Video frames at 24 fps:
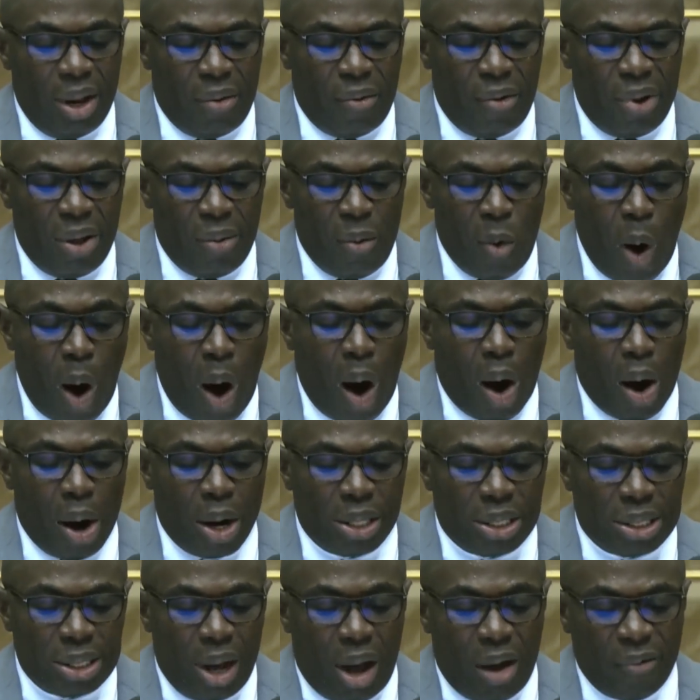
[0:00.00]

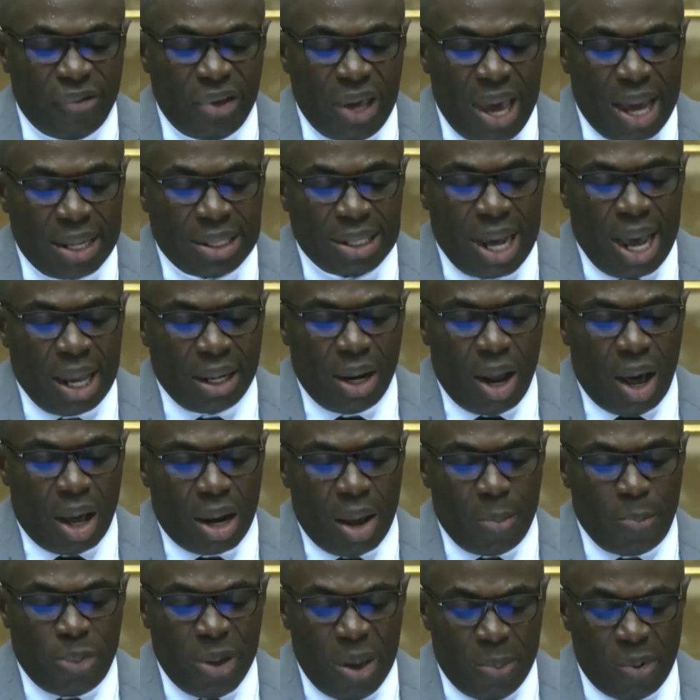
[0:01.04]
rewards of yet
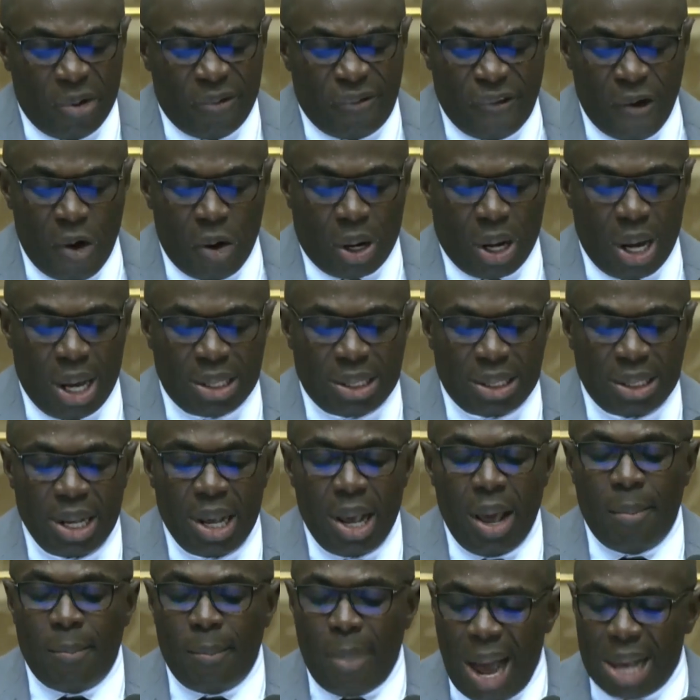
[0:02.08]
another people-focused
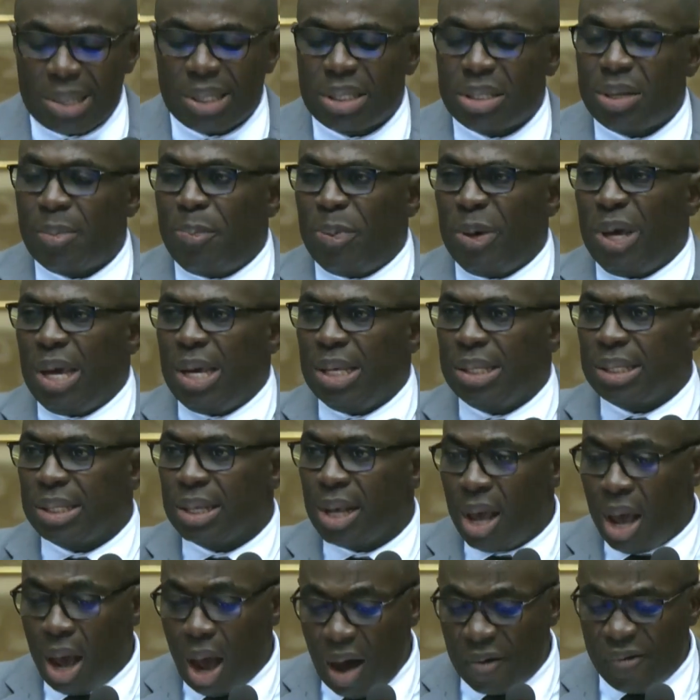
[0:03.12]
masterpiece
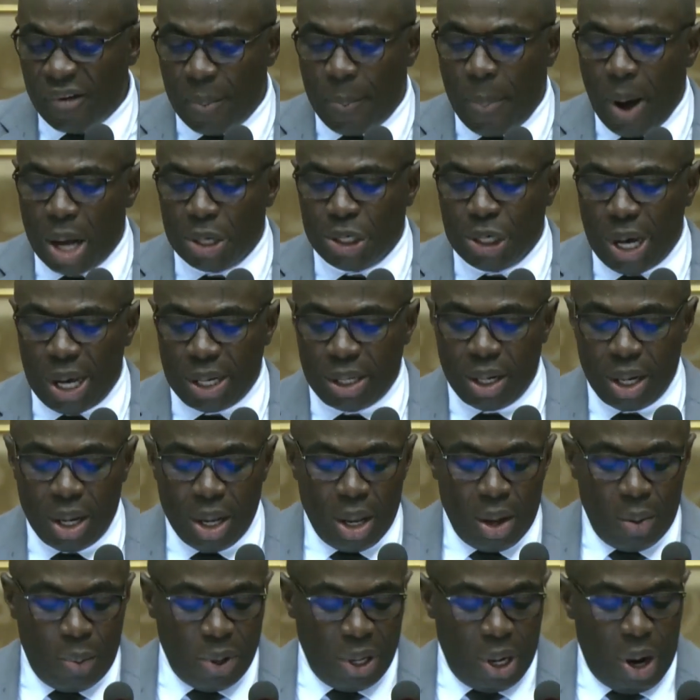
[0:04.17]
of a budget.
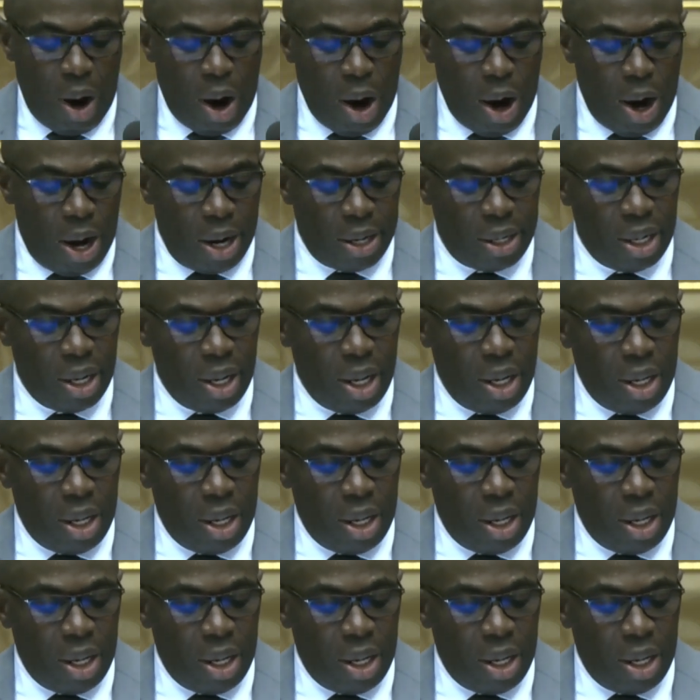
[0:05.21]
We heard